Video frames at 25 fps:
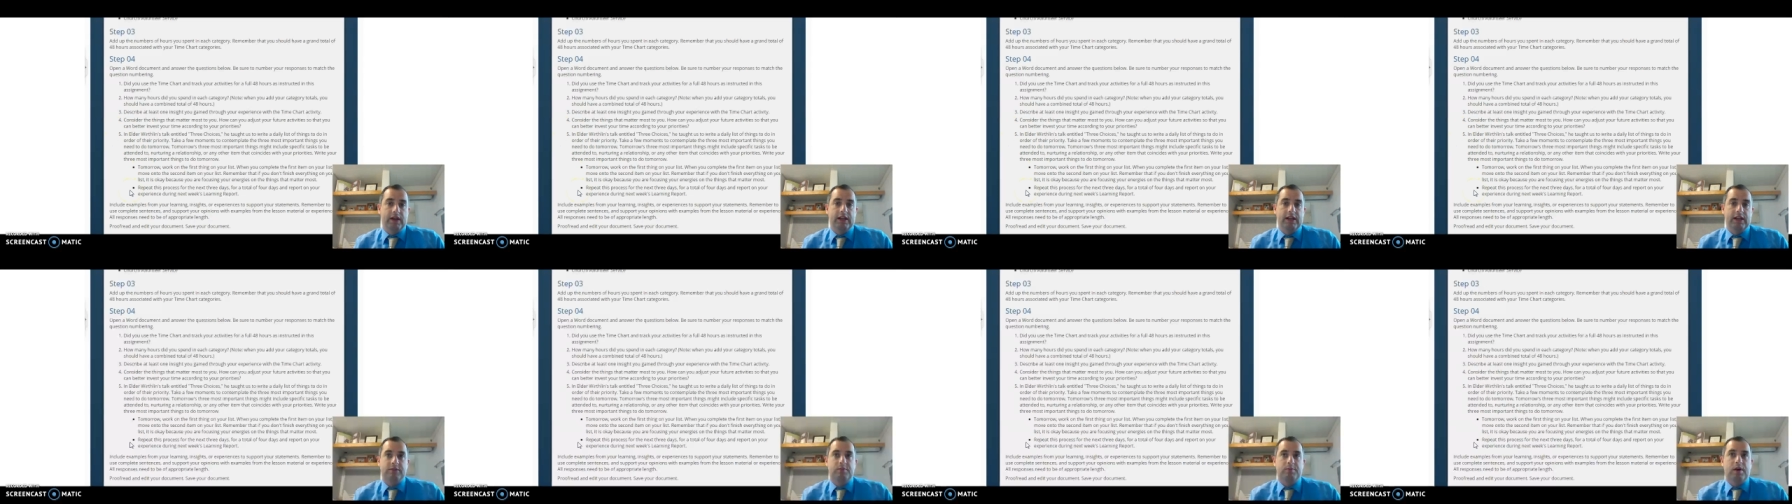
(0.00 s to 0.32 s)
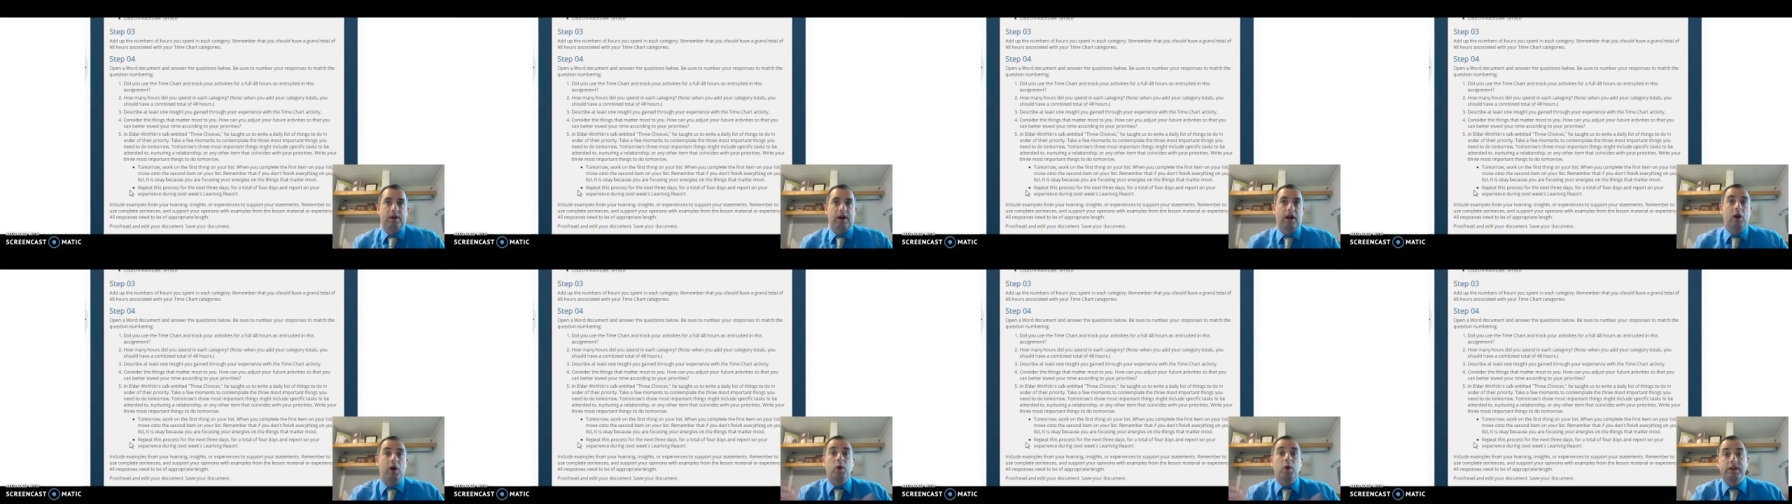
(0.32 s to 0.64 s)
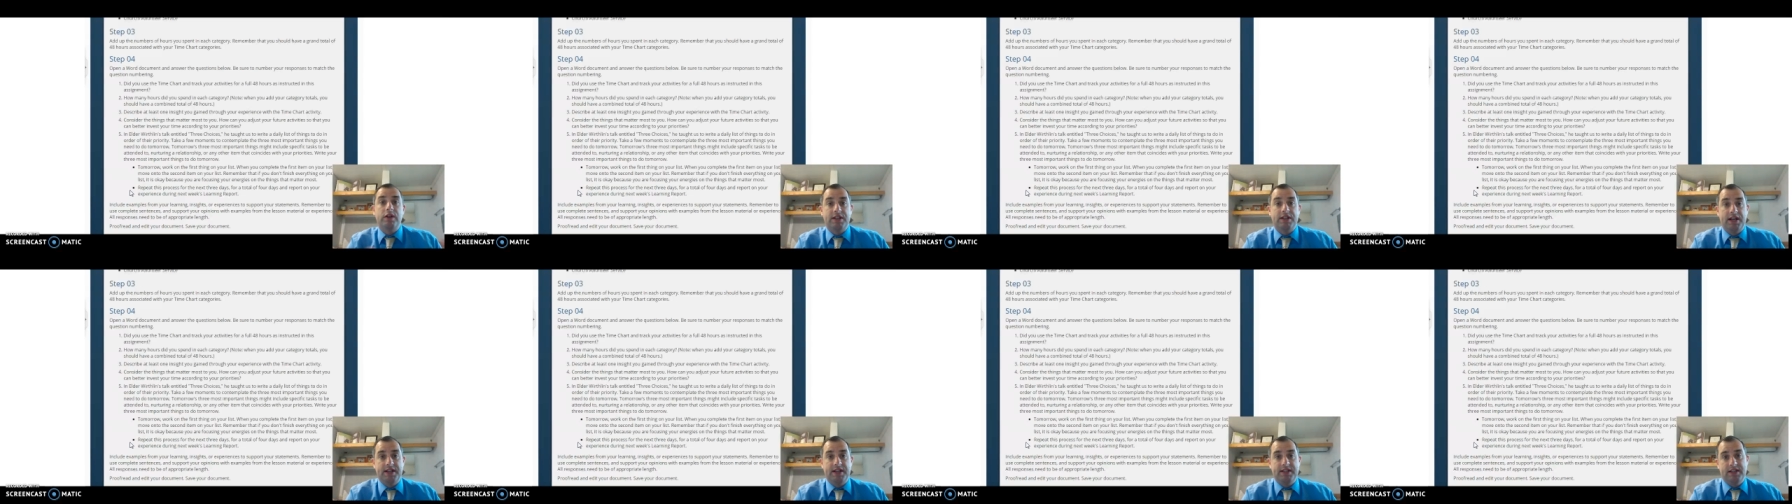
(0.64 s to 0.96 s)
it's
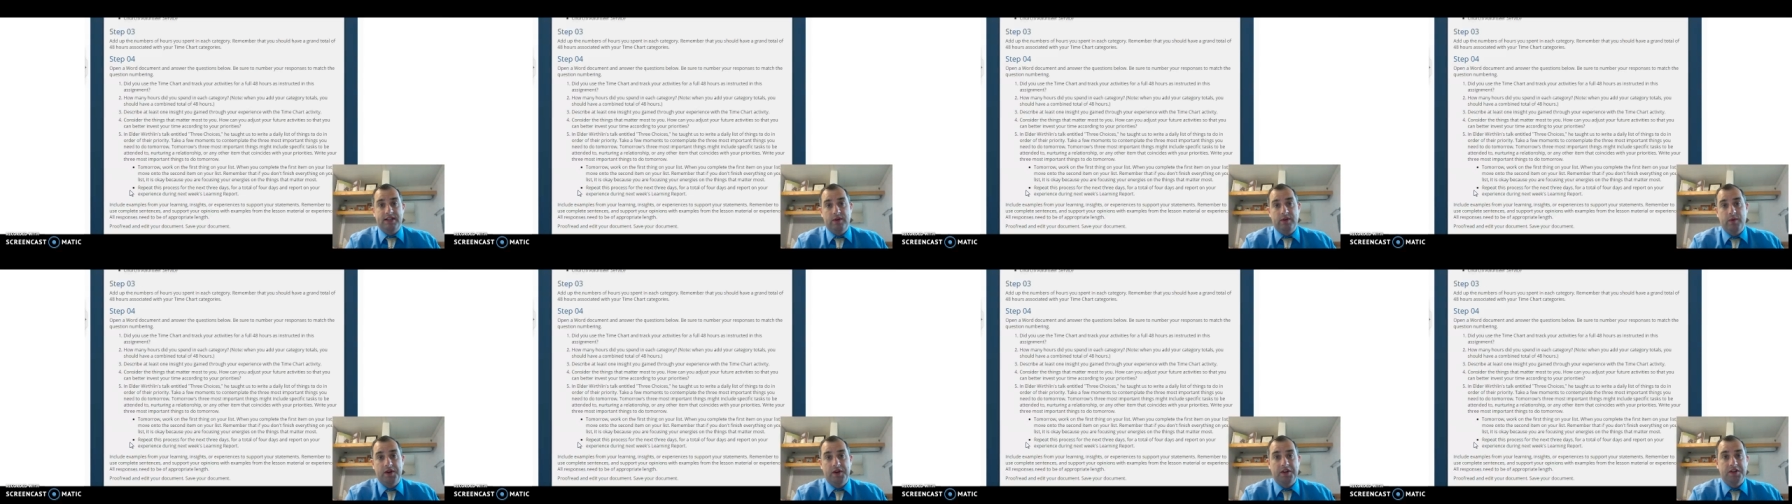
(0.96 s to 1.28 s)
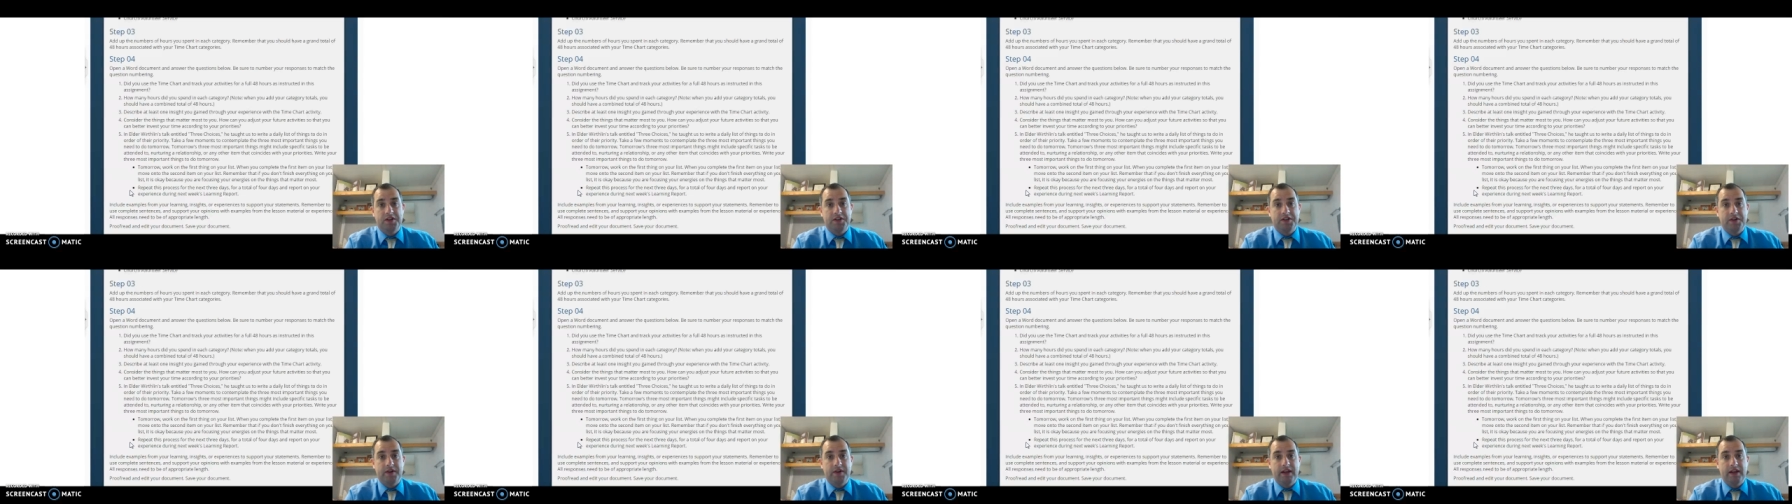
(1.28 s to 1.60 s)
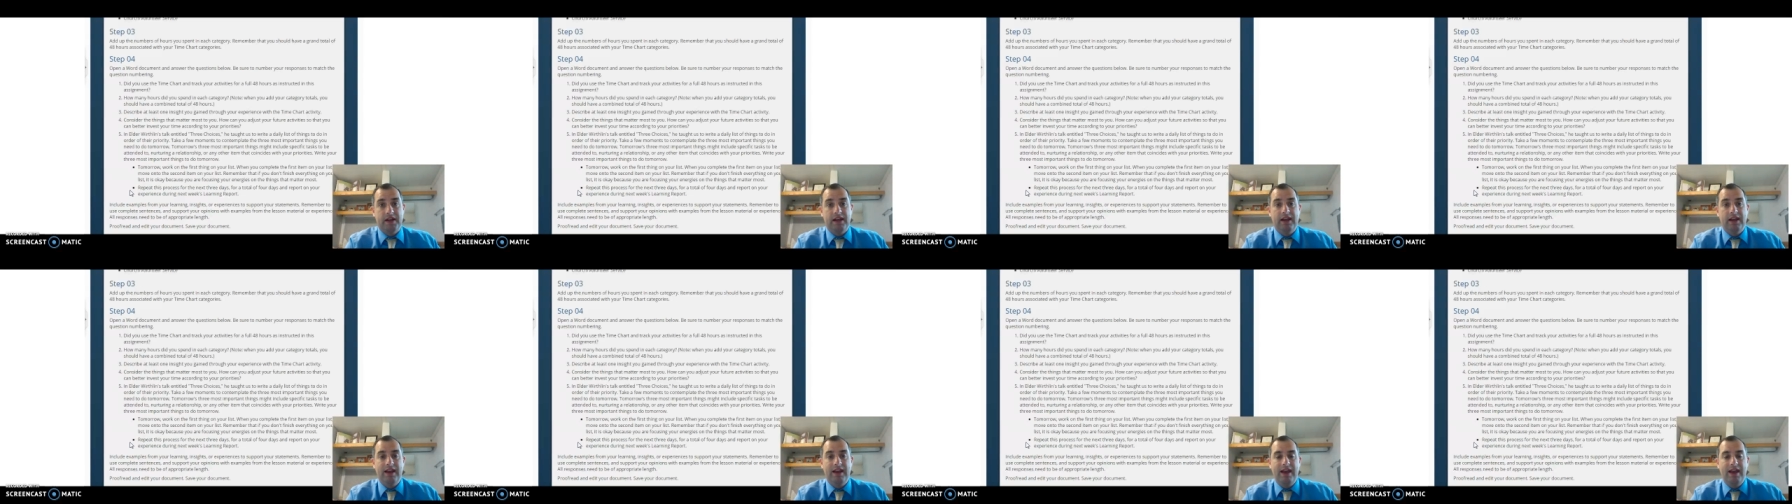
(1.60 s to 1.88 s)
prioritizing what you're doing.